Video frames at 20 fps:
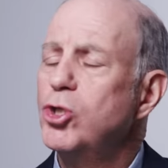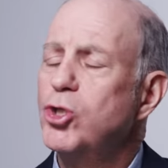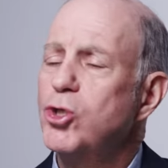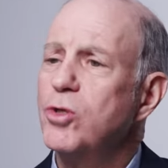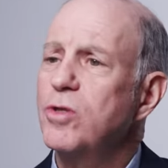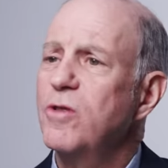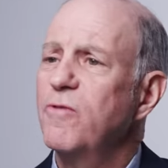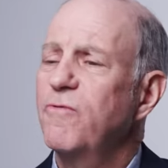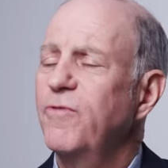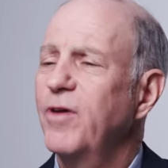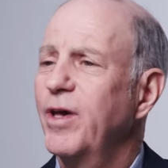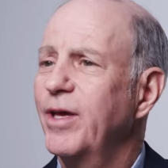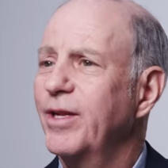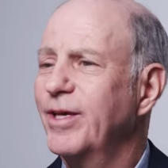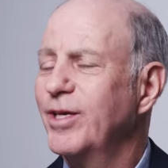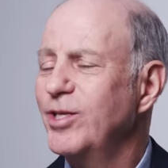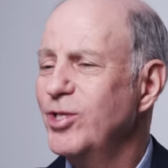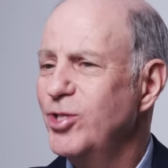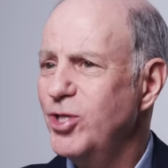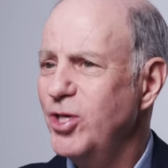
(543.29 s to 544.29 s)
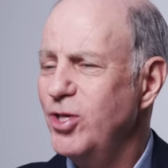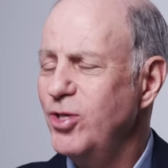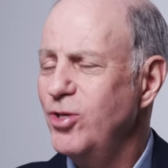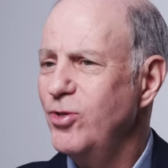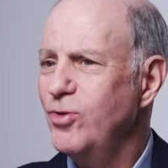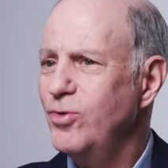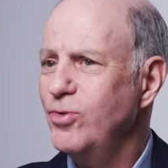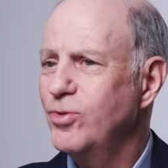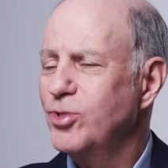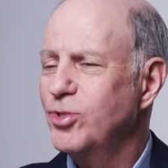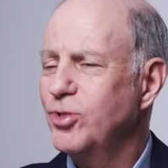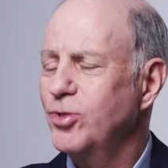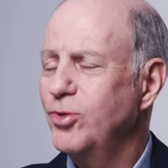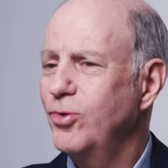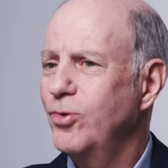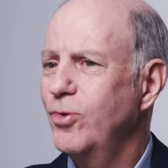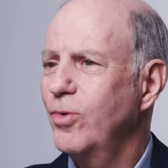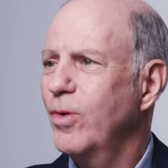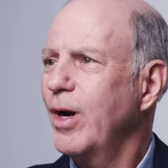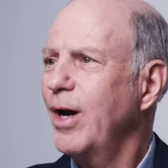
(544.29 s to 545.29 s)
Should the Fed continue
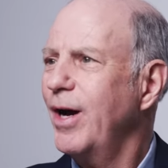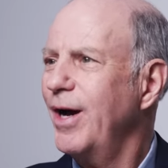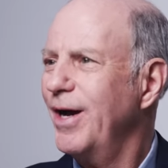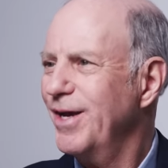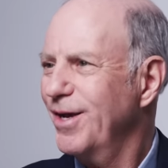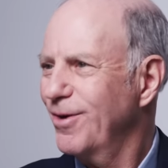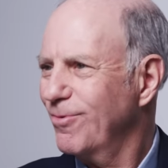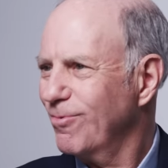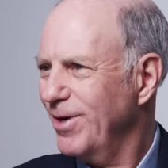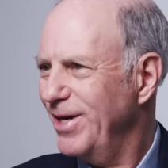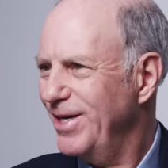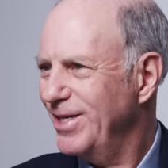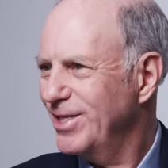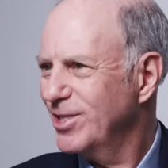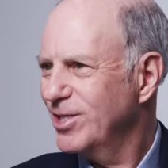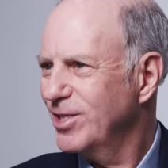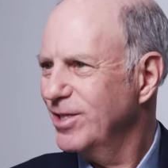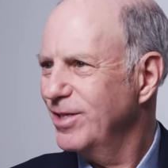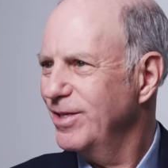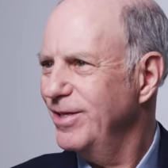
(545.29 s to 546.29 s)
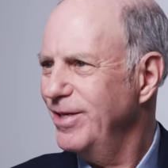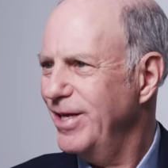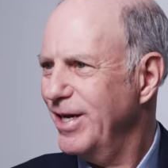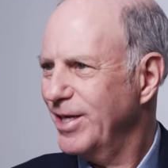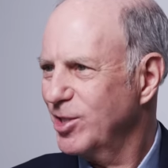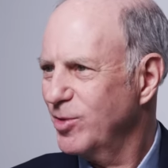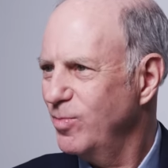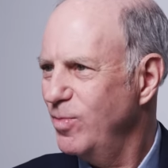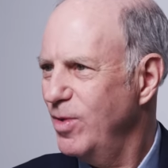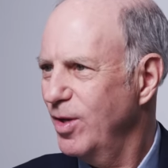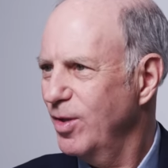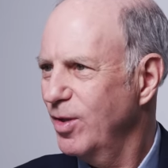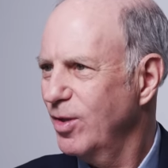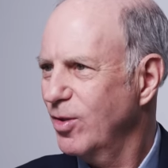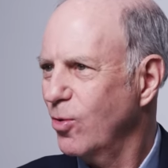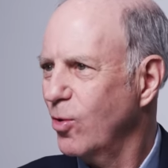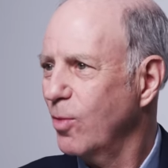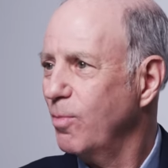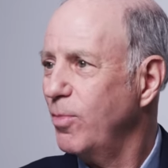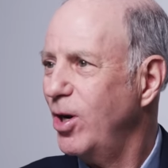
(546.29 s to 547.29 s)
to hike rates next
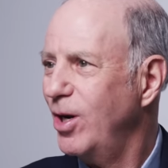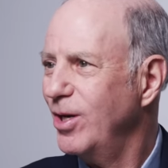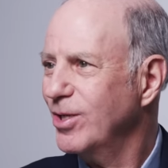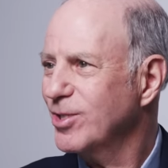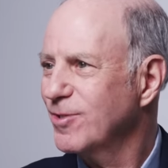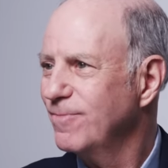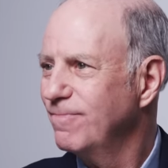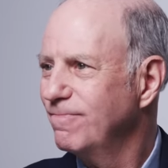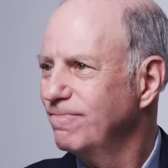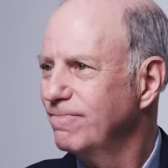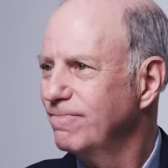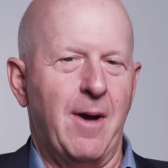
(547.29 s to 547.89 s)
month or pause?